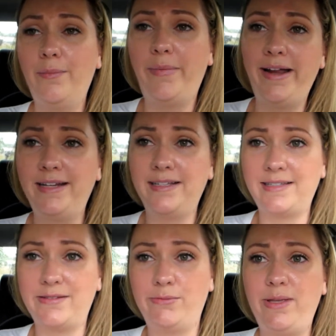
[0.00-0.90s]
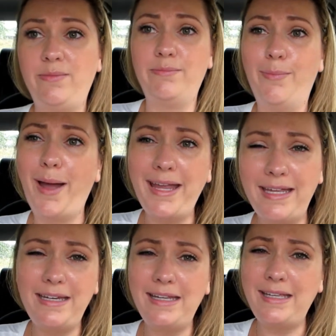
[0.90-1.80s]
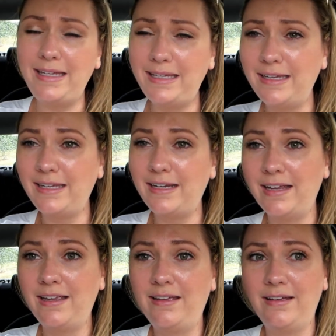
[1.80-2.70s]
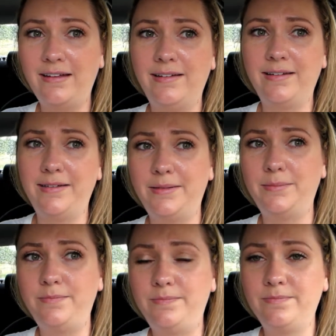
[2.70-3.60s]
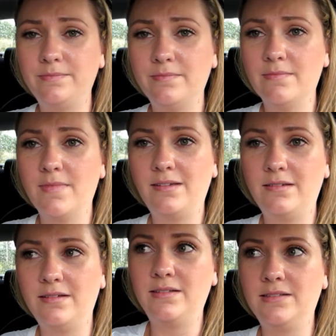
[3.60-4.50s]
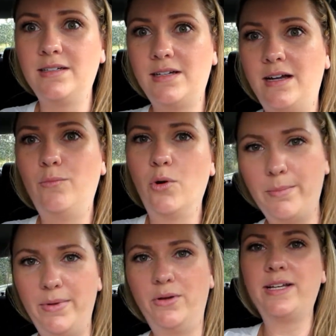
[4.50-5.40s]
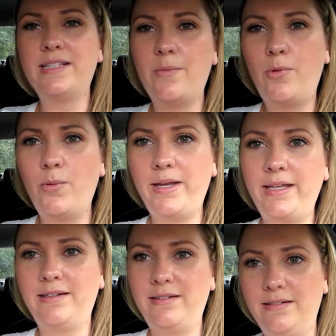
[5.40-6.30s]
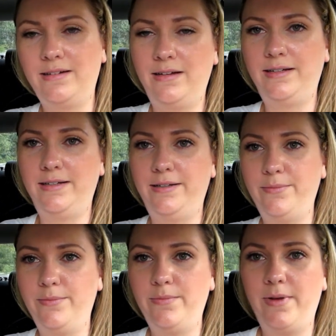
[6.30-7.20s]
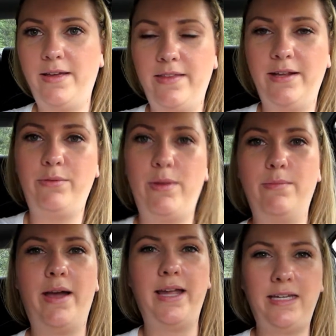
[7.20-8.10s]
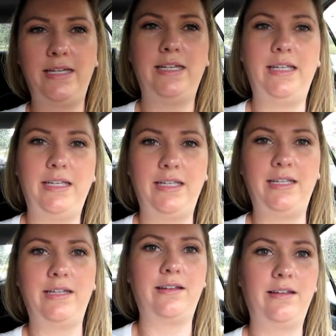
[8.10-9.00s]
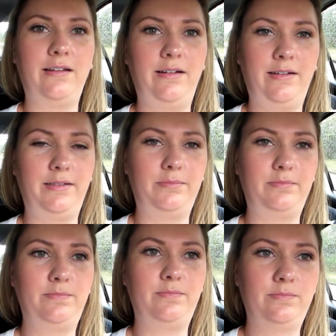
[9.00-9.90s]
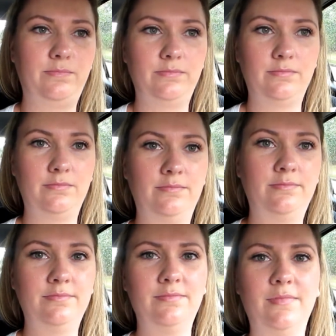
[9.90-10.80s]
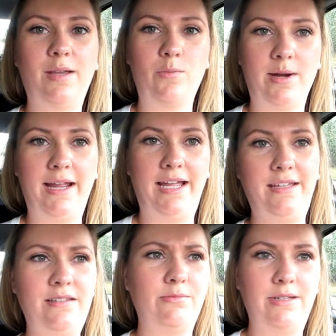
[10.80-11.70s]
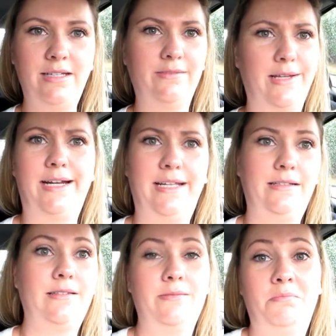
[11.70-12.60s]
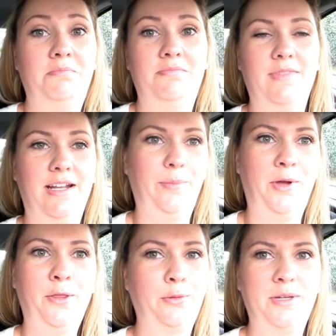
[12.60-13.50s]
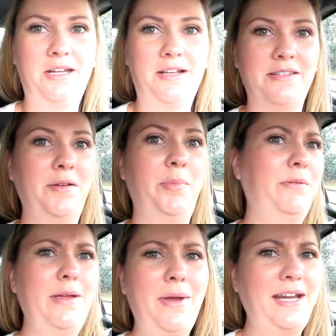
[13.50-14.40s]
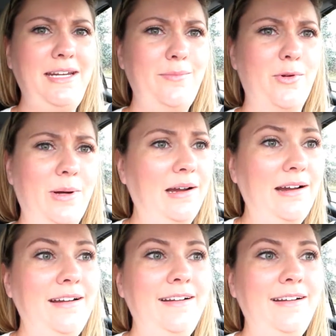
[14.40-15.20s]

minus we might need um, more milk at some point. Um, and then we might need um, like more eggs. We eat a lot of eggs and I bought three dozen but we might need more.